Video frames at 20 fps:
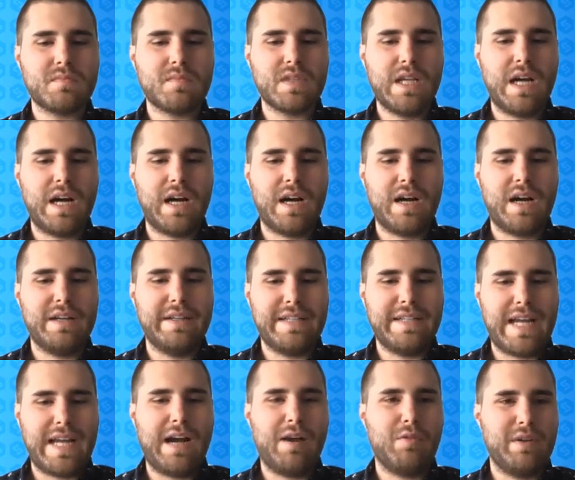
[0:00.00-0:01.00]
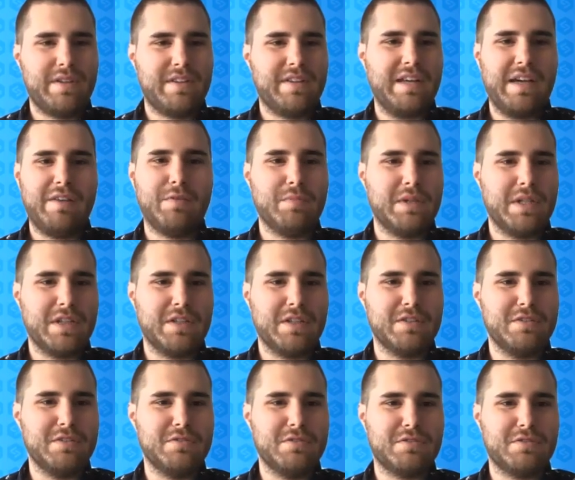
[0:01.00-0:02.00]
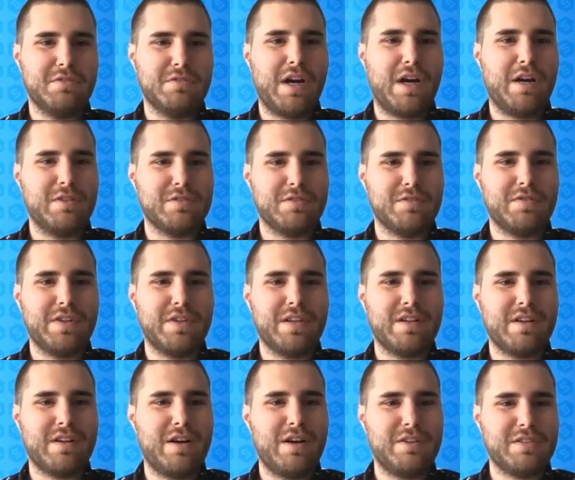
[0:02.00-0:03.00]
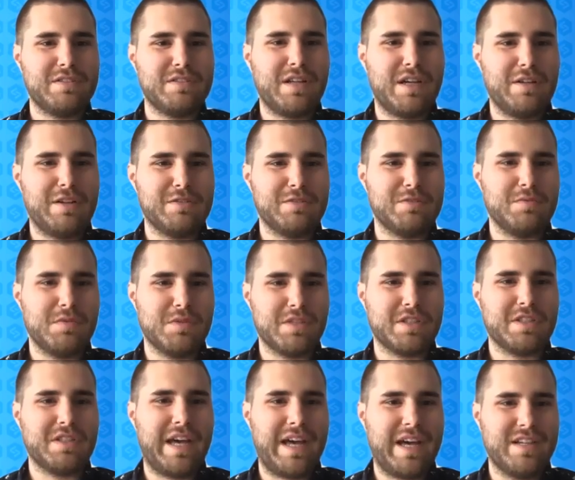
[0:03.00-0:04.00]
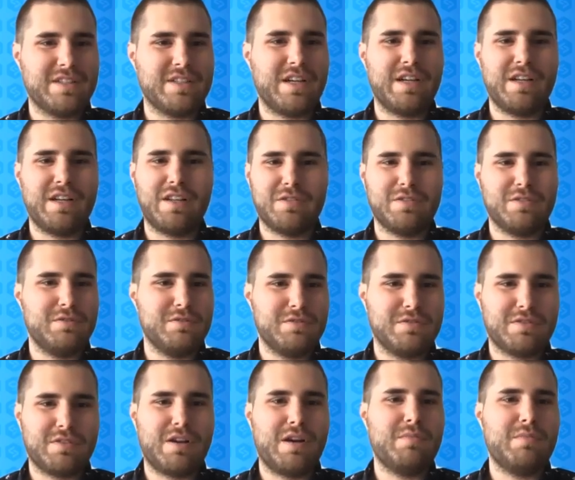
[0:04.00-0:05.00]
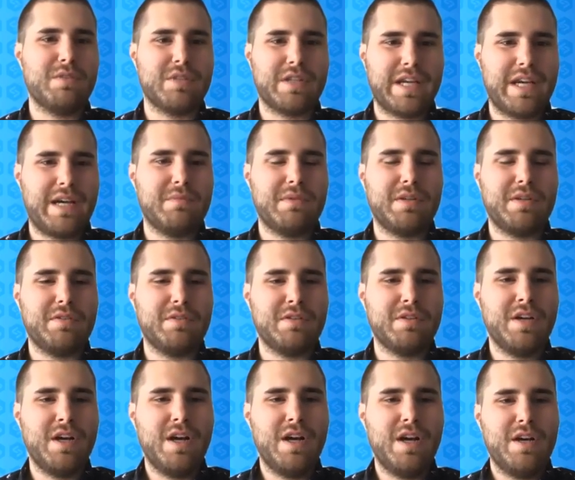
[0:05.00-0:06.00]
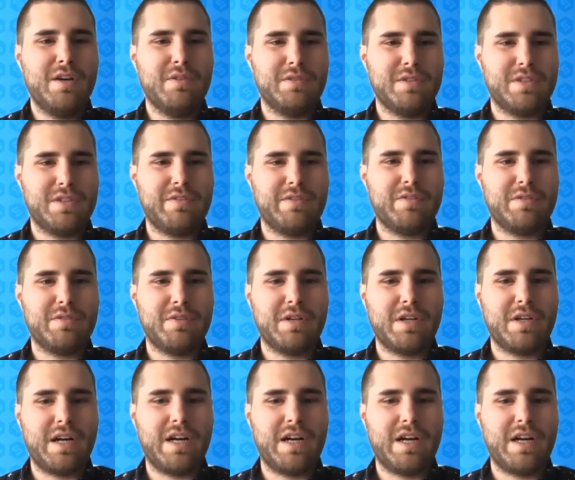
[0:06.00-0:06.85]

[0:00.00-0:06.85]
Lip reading: now I think everybody got used to how to figure out how to work Agile, how to do Scrum or Kanban or whichever